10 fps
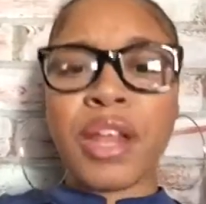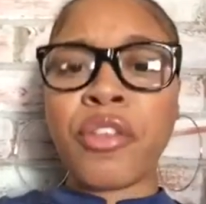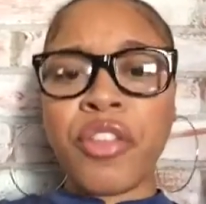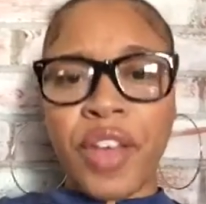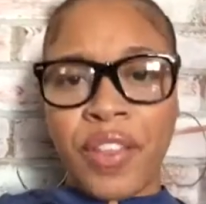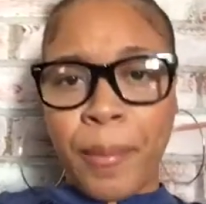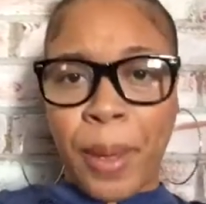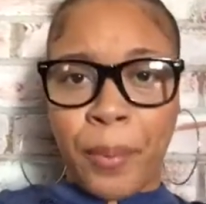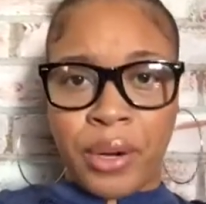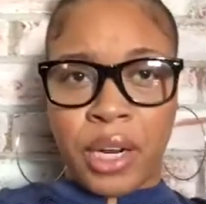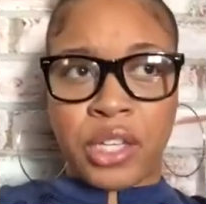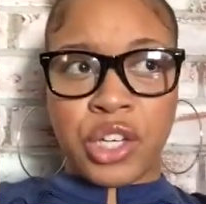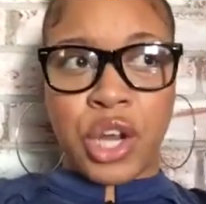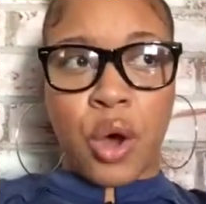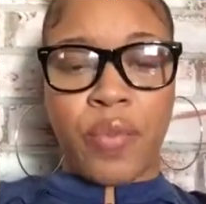Another thing that people need
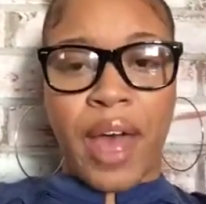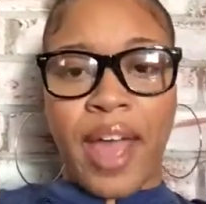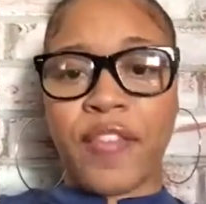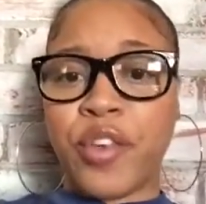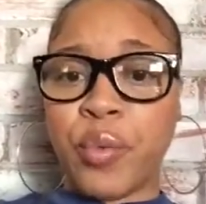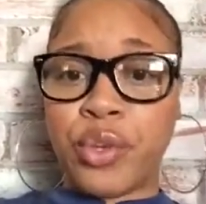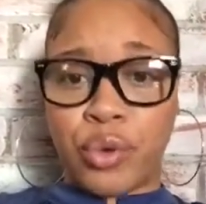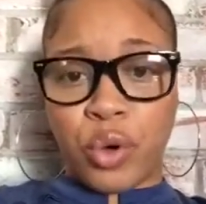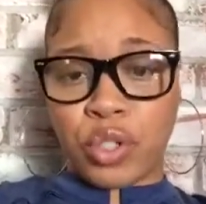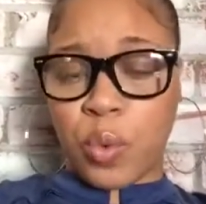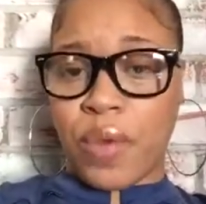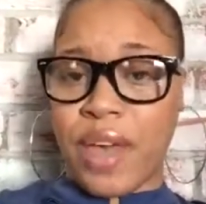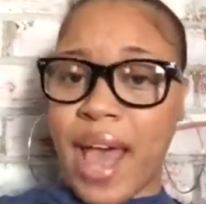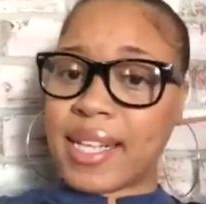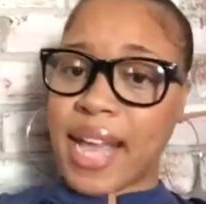to know, that if you do know someone
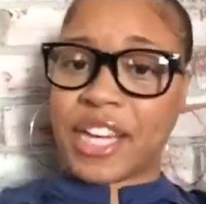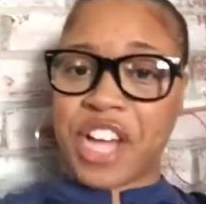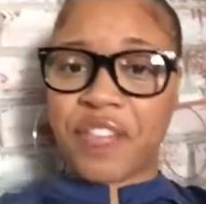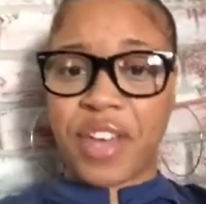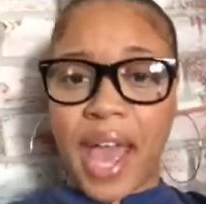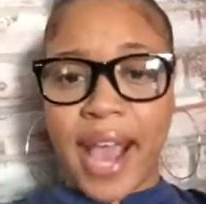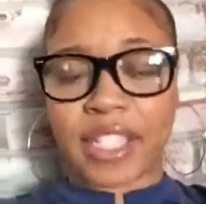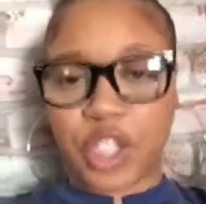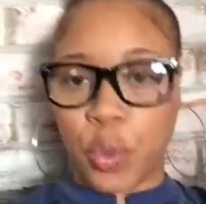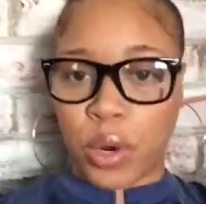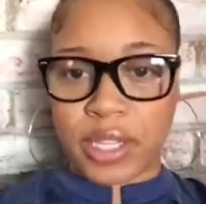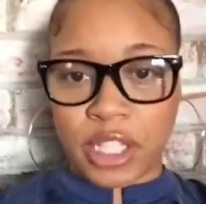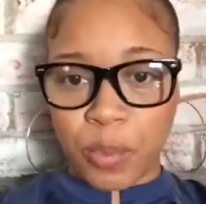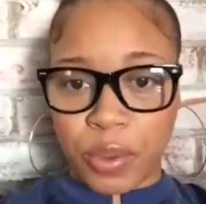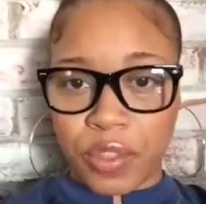that has HIV/AIDS and you want to
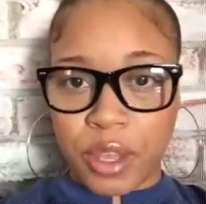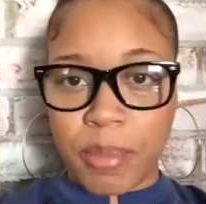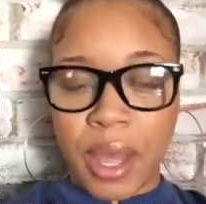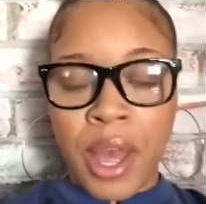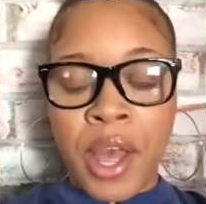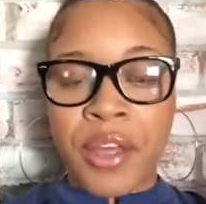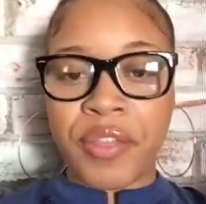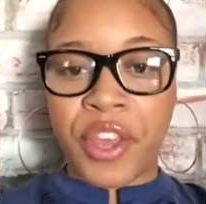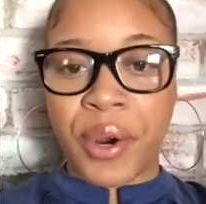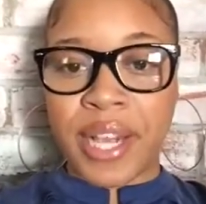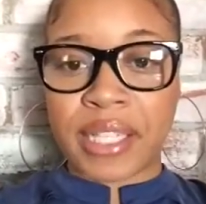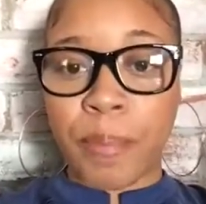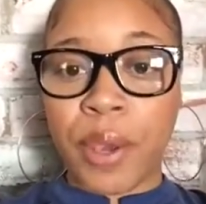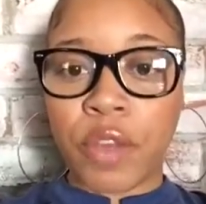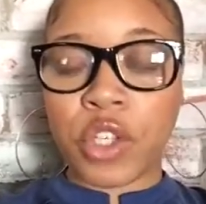sleep with them, there is a
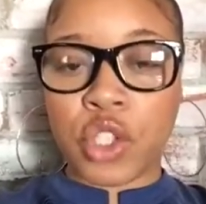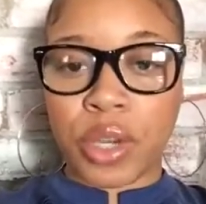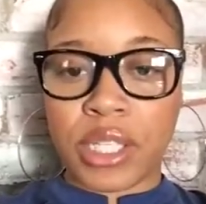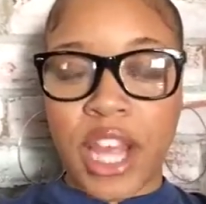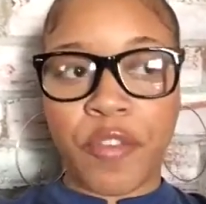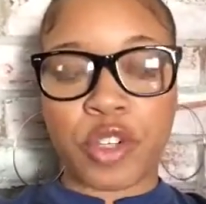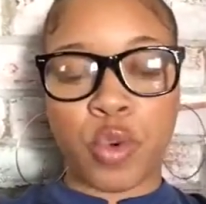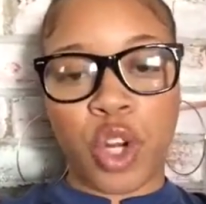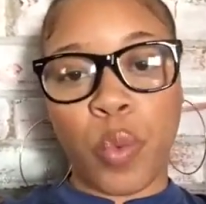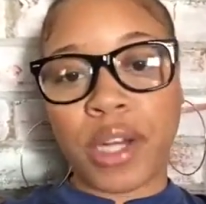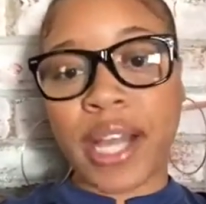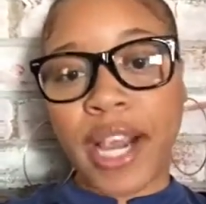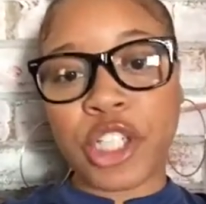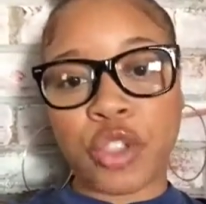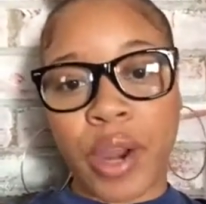pill that you can take for 21
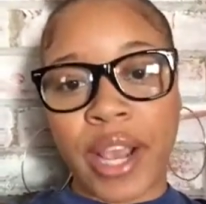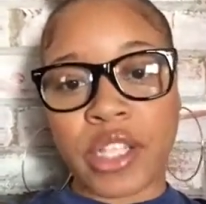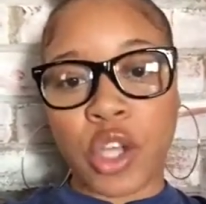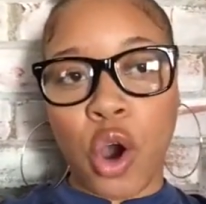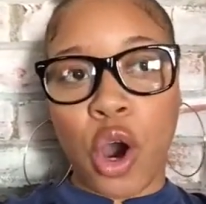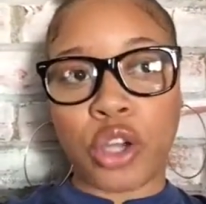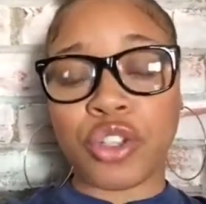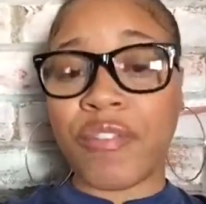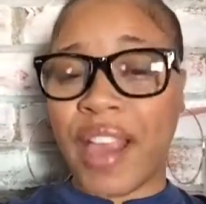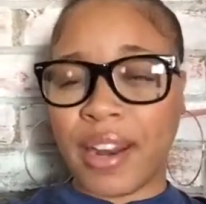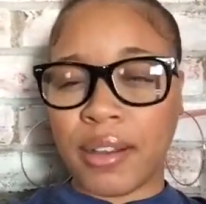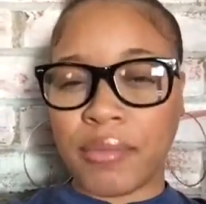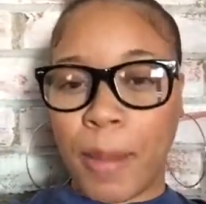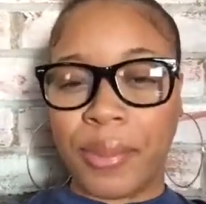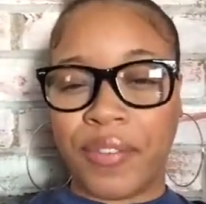days straight. It's called Truvada.
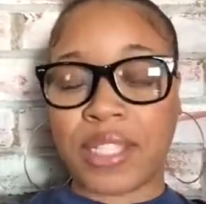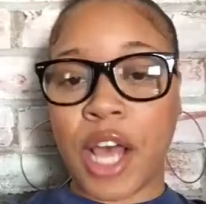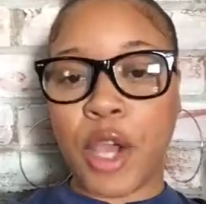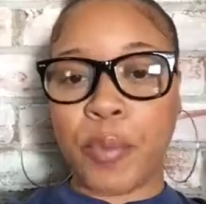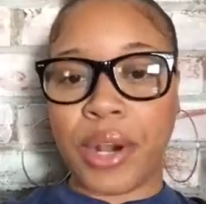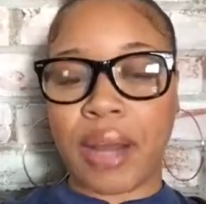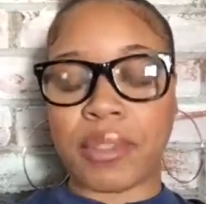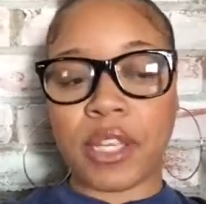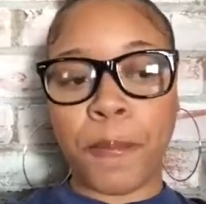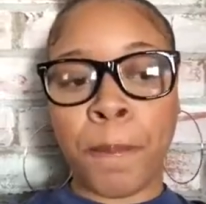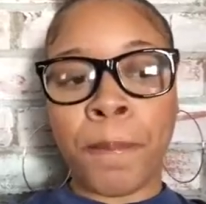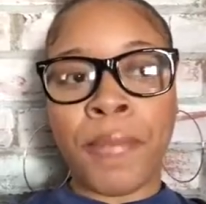I believe that's how you pronounce it.